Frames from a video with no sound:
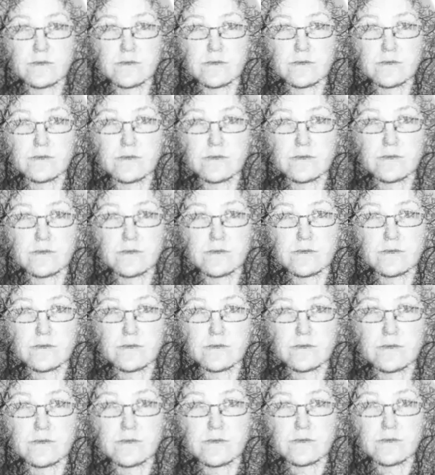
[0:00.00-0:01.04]
if
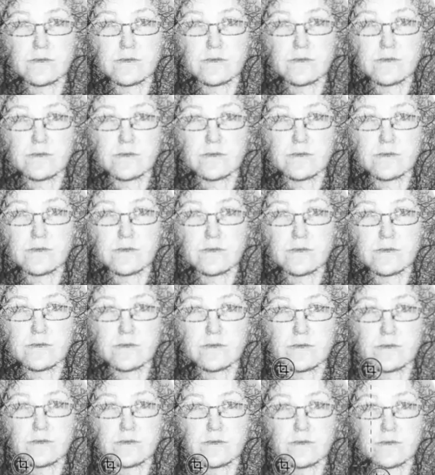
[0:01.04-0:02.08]
I crop
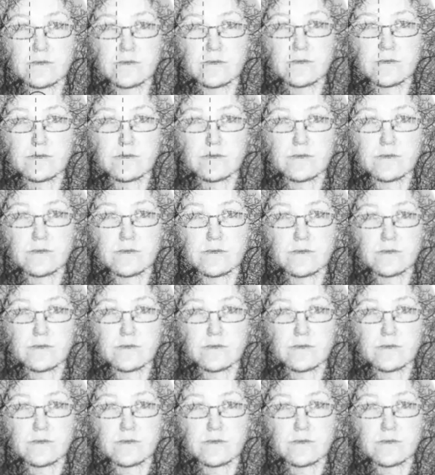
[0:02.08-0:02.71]
this image,